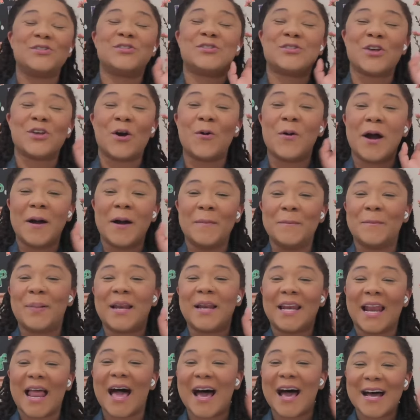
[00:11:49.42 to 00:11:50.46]
so
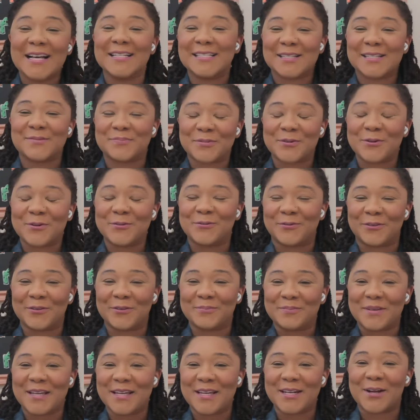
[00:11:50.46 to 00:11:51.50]
implausible for
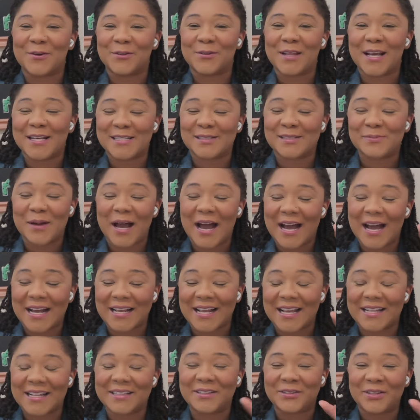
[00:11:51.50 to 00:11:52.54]
me though. That's why I,
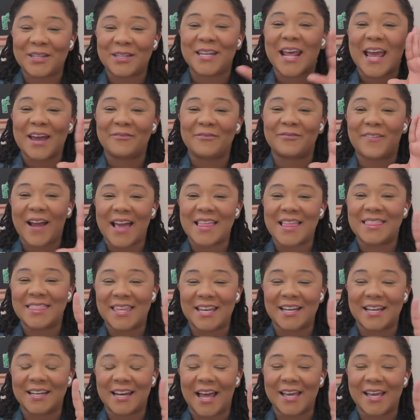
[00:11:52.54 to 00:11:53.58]
that that's right
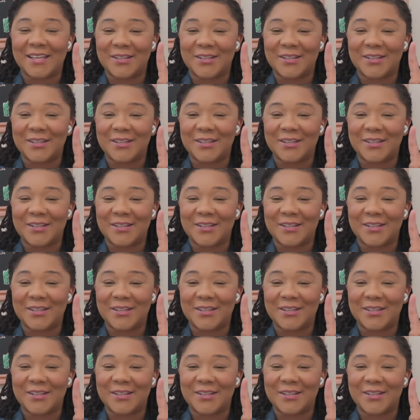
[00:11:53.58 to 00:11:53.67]
there, it. like